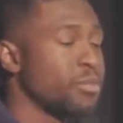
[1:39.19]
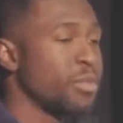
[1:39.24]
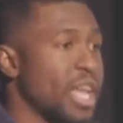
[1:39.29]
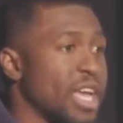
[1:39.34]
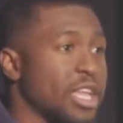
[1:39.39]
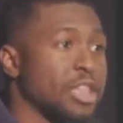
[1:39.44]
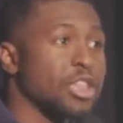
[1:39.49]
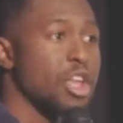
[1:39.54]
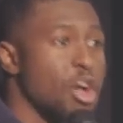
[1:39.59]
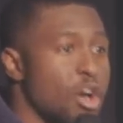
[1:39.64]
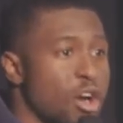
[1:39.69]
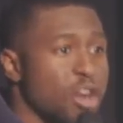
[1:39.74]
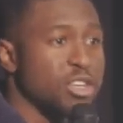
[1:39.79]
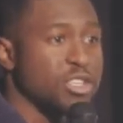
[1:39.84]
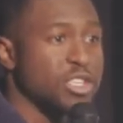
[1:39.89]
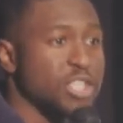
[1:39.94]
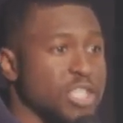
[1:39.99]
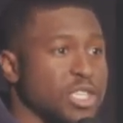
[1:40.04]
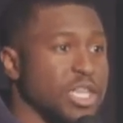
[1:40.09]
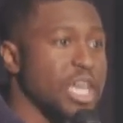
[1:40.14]
like
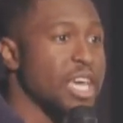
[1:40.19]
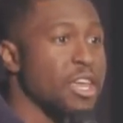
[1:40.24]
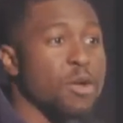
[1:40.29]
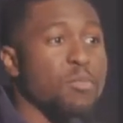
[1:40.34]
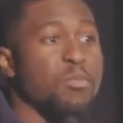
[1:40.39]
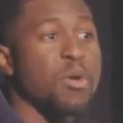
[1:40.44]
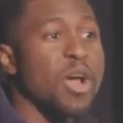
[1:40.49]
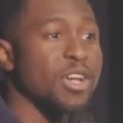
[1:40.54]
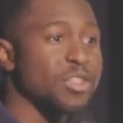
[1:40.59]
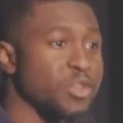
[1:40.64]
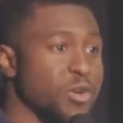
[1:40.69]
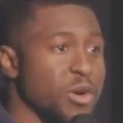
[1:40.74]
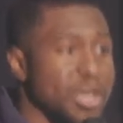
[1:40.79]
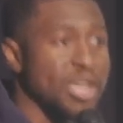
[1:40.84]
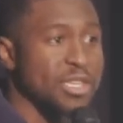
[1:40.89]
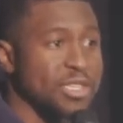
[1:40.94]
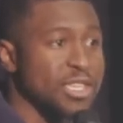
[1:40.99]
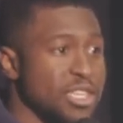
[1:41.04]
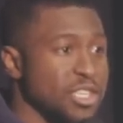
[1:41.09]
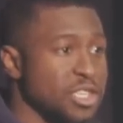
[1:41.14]
large enterprise
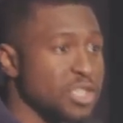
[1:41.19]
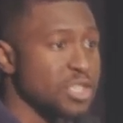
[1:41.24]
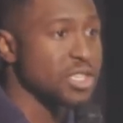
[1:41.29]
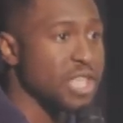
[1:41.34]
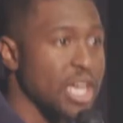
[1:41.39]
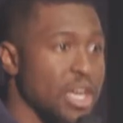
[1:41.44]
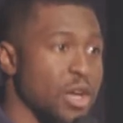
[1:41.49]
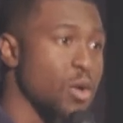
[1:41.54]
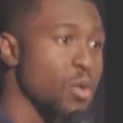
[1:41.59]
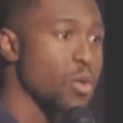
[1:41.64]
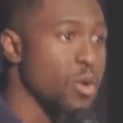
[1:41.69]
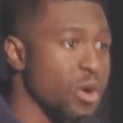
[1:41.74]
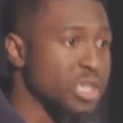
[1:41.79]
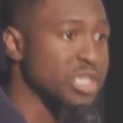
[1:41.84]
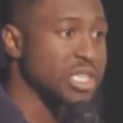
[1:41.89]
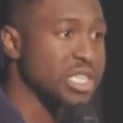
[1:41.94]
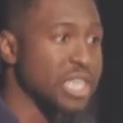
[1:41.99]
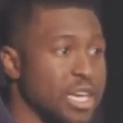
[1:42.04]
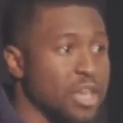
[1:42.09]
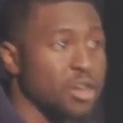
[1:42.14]
organizations like
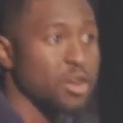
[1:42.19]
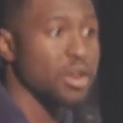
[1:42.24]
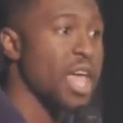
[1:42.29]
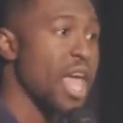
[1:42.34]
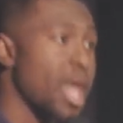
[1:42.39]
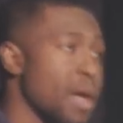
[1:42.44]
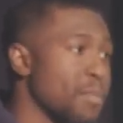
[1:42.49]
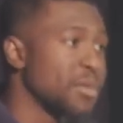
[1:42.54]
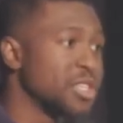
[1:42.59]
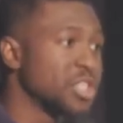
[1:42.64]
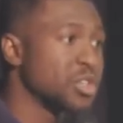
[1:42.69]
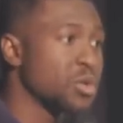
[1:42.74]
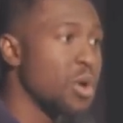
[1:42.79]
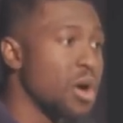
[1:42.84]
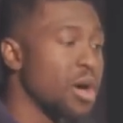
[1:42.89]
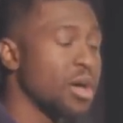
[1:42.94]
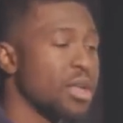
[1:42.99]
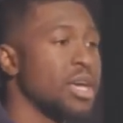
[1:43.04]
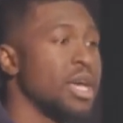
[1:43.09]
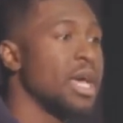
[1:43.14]
OrgSync or Campus
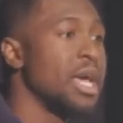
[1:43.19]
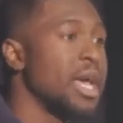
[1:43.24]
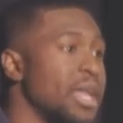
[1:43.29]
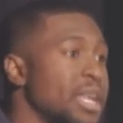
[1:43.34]
Squad.